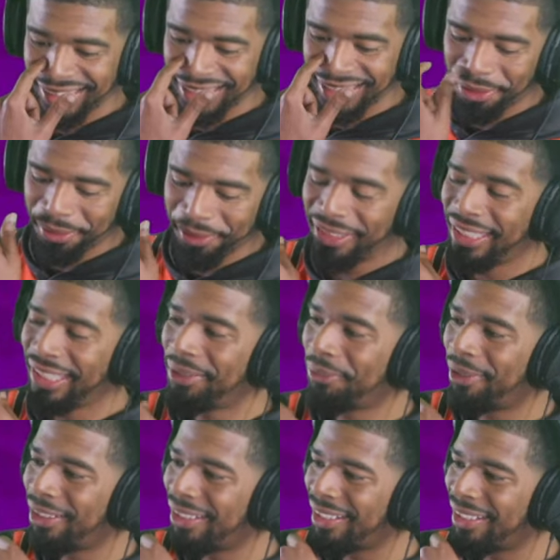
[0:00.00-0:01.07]
Oh, it didn't
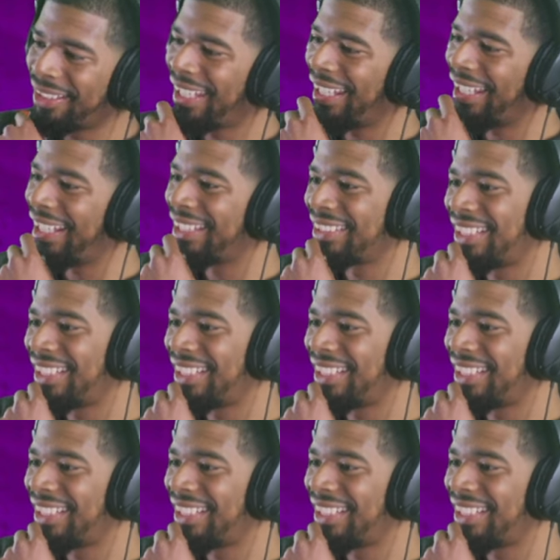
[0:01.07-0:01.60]
run out of gas.